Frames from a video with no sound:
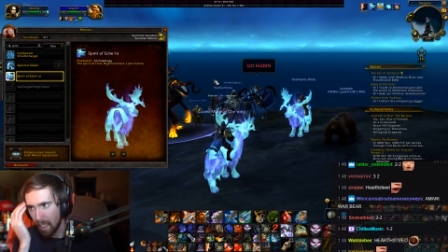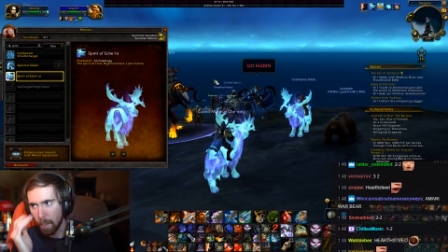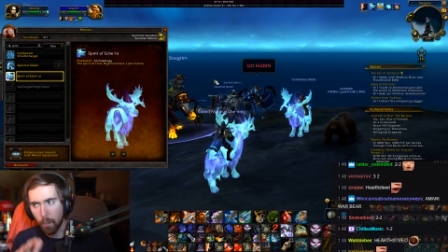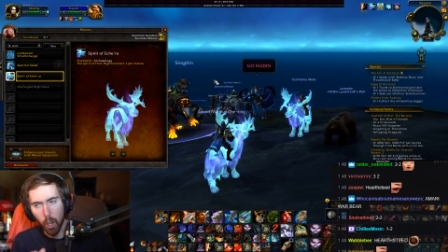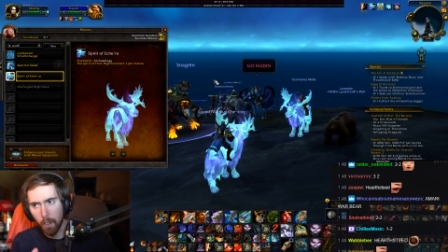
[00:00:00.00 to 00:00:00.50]

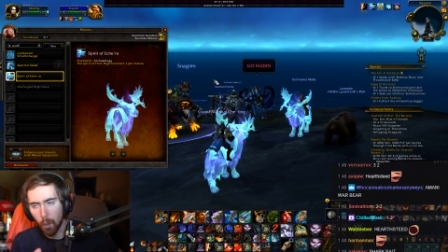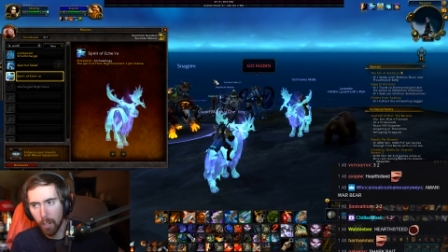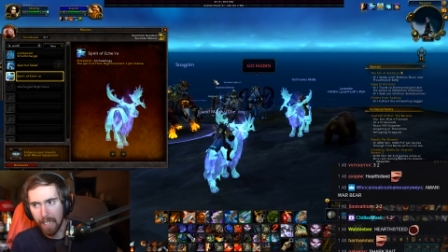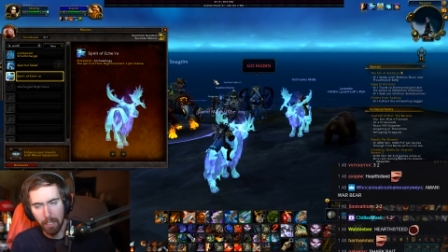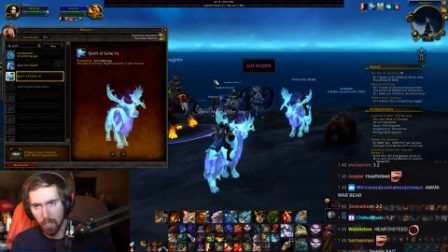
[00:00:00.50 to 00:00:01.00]
Very, very
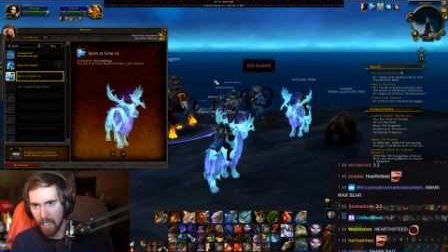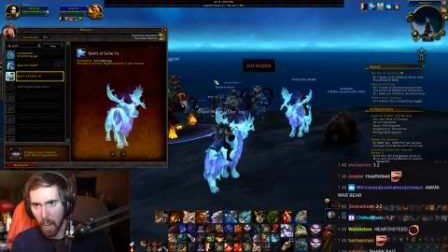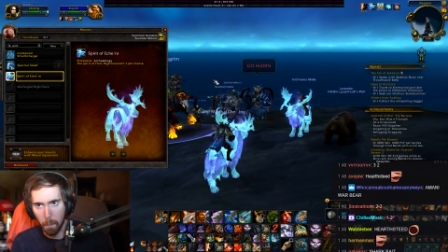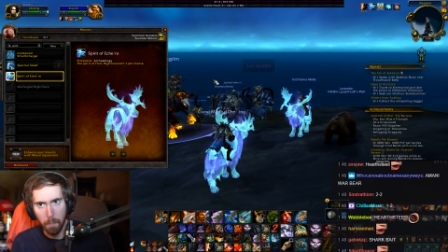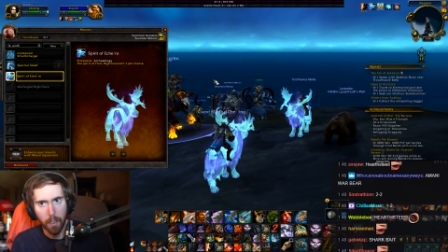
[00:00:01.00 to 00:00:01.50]
easy
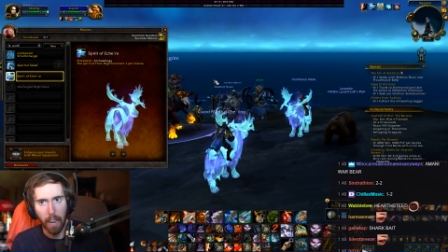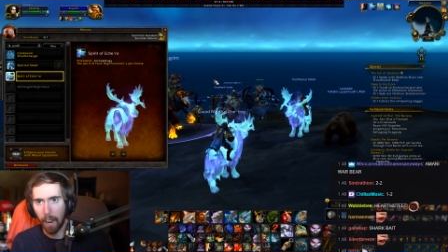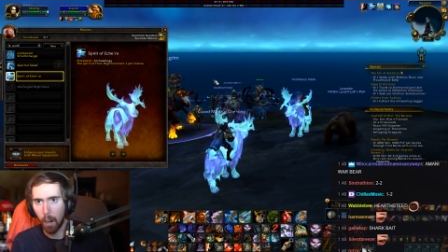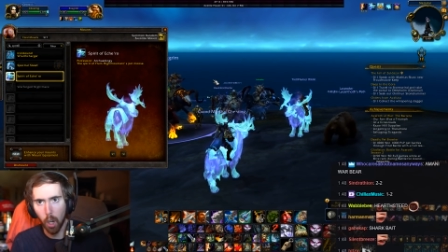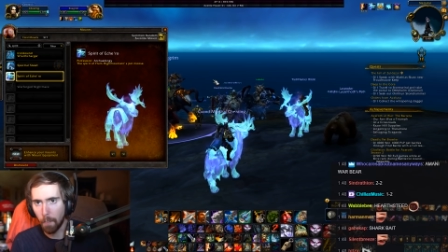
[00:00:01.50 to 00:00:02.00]
game. I
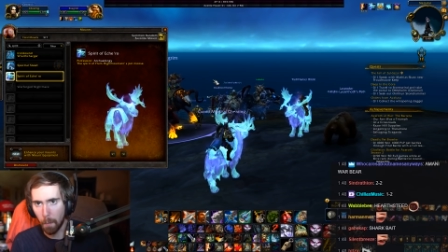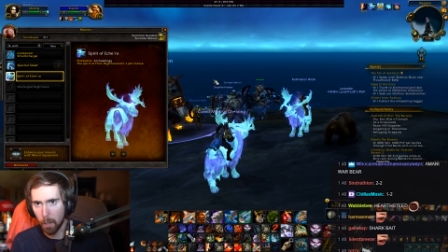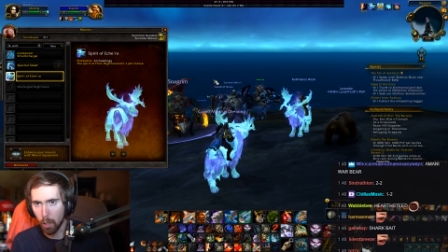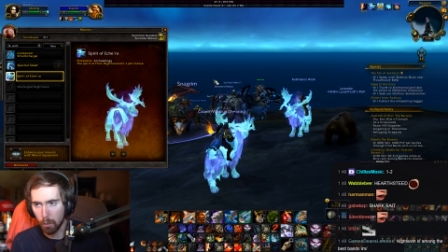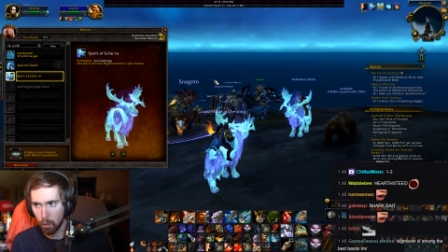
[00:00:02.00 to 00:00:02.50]
don't know if I'm going
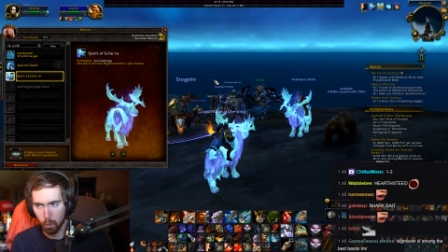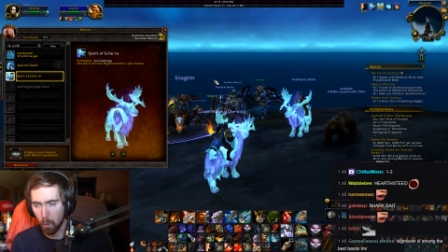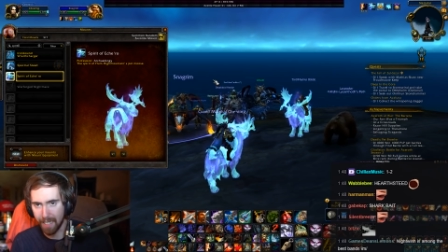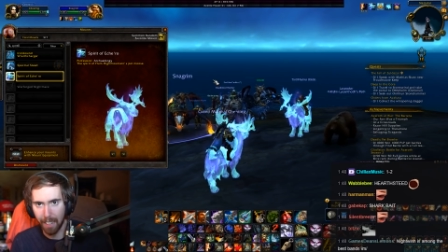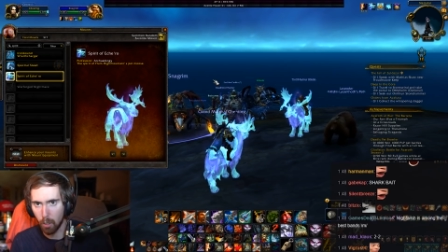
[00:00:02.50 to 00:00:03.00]
to lose this one
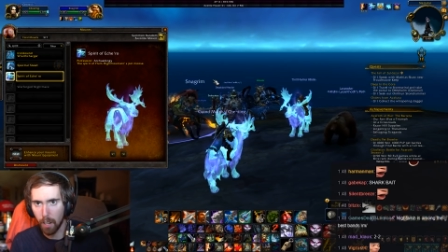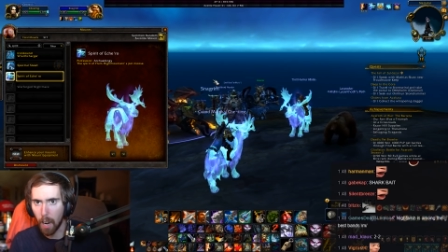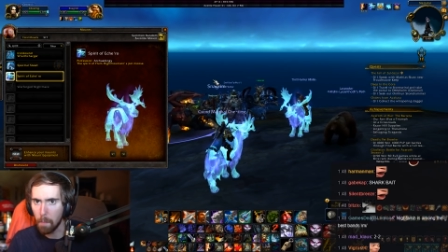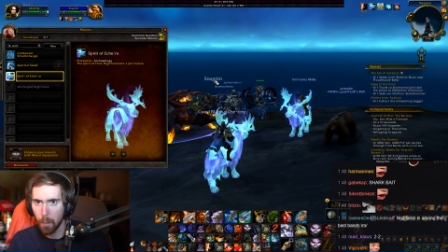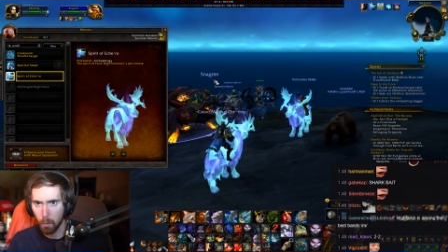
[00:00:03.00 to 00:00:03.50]
yet or
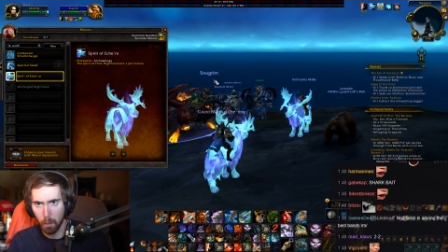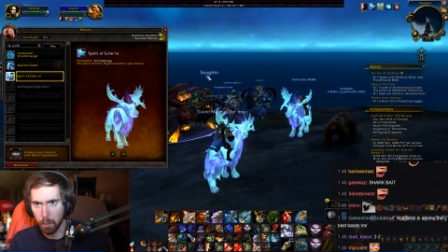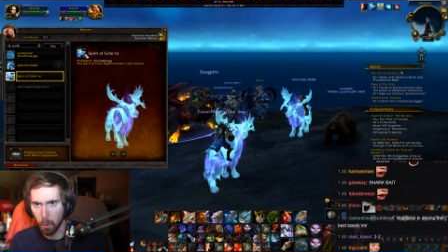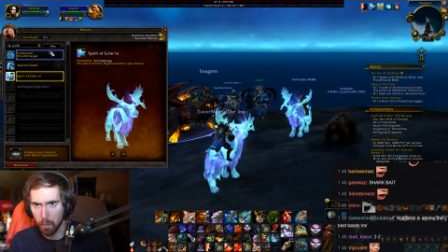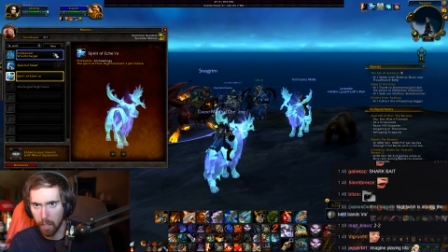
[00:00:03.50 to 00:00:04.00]
not. We'll
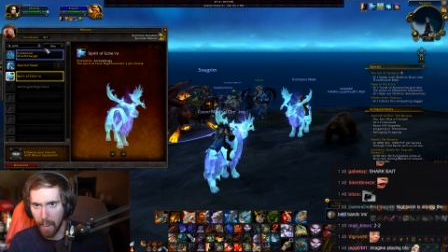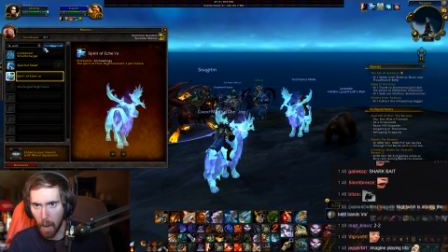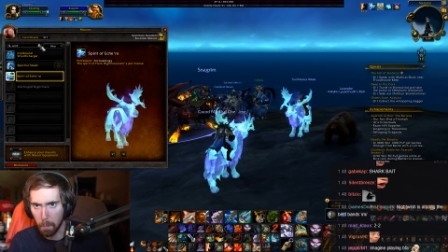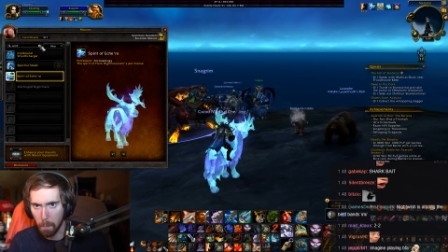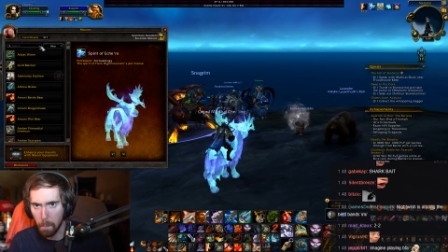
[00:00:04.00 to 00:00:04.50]
see what's going to happen.